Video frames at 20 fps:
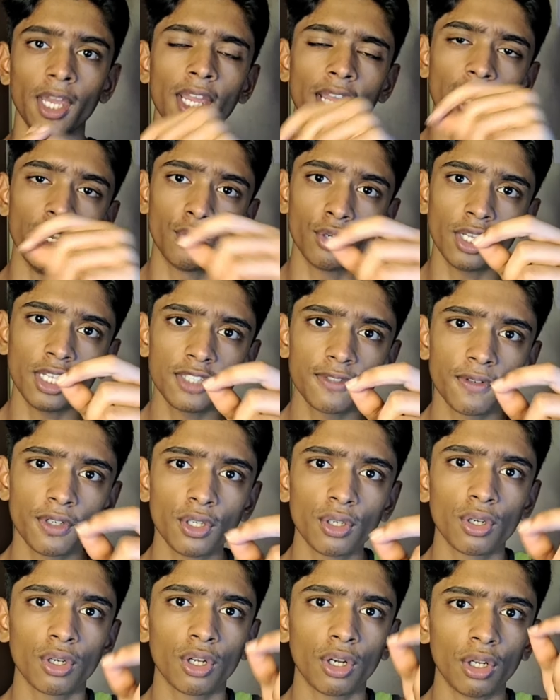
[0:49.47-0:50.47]
In today's
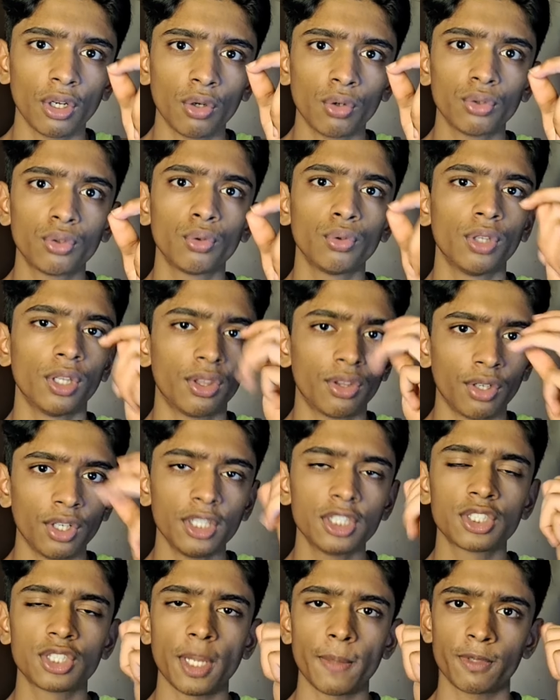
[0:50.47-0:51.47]
video, we're going to go through the 3
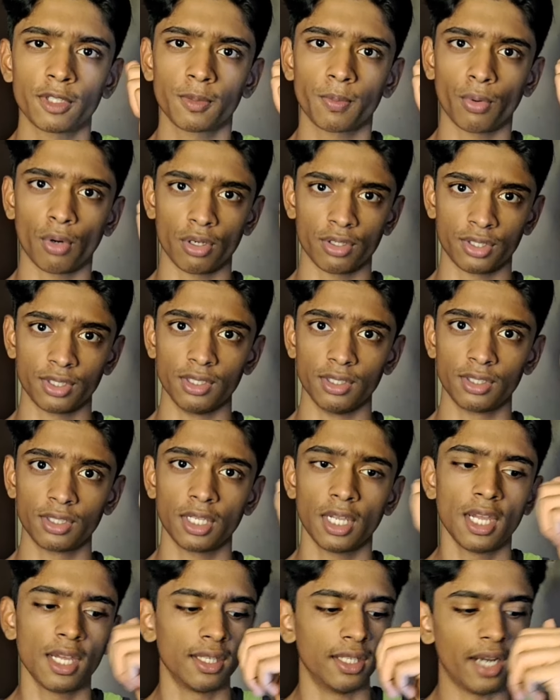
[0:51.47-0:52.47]
steps process
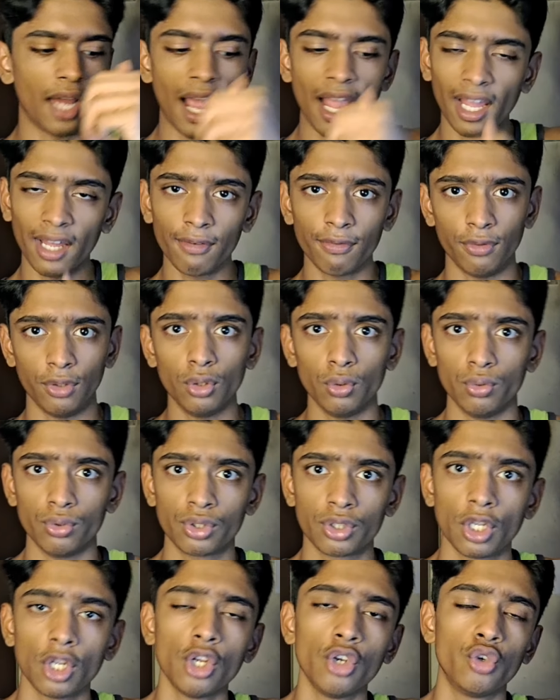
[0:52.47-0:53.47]
that I have
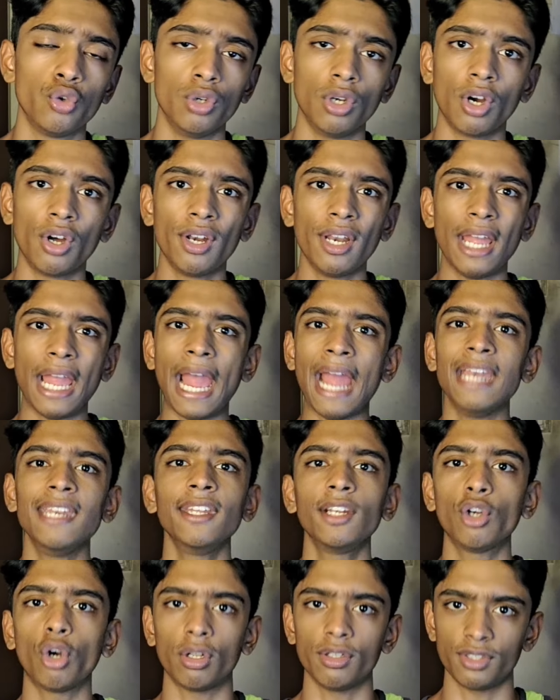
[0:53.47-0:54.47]
used to learn any
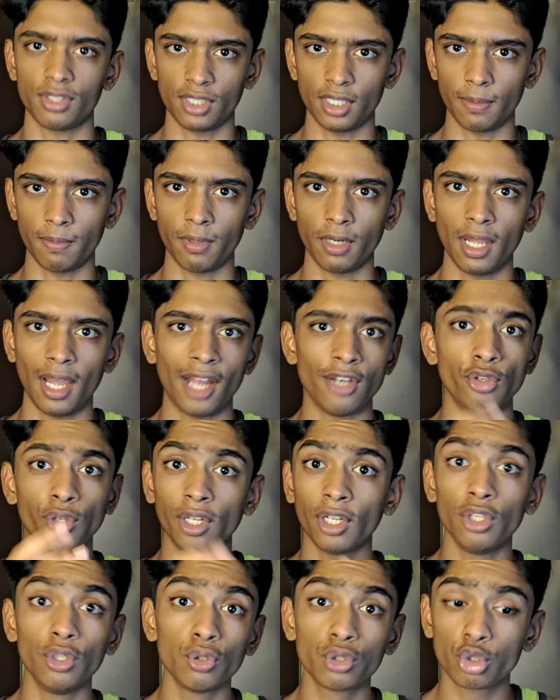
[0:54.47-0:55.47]
concept, and you
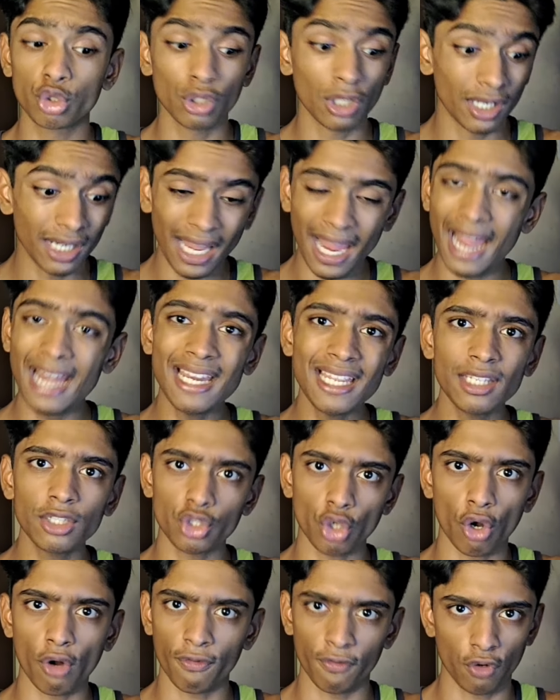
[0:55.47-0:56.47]
can use to learn any
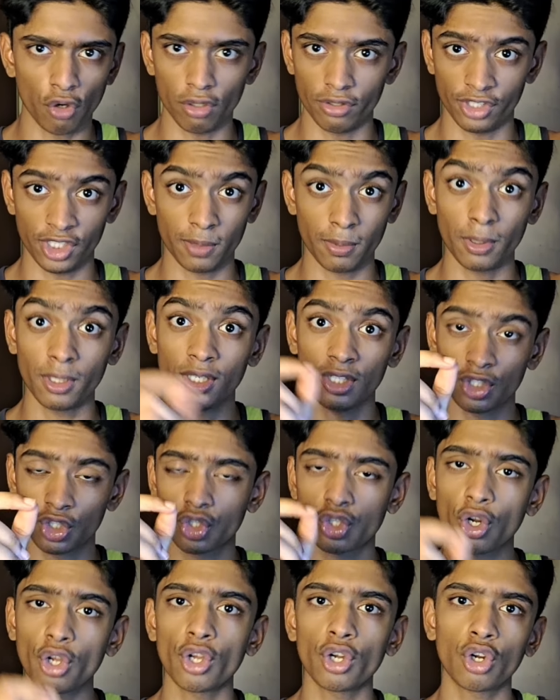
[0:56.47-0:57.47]
sort of concept and
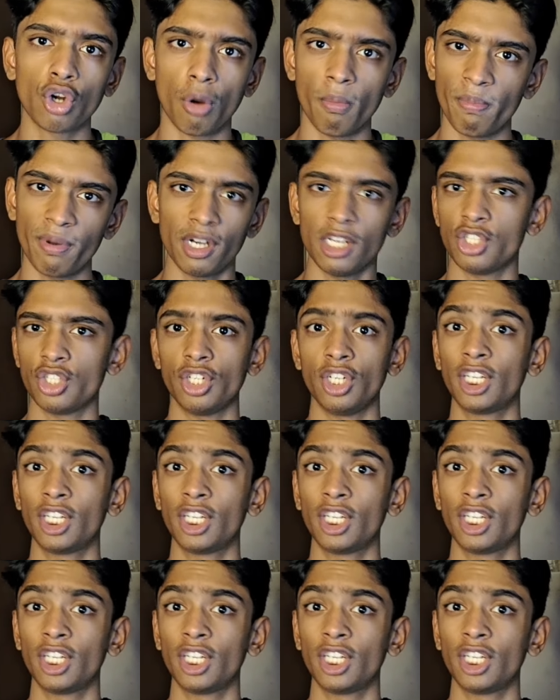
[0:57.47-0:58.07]
destroy your competition.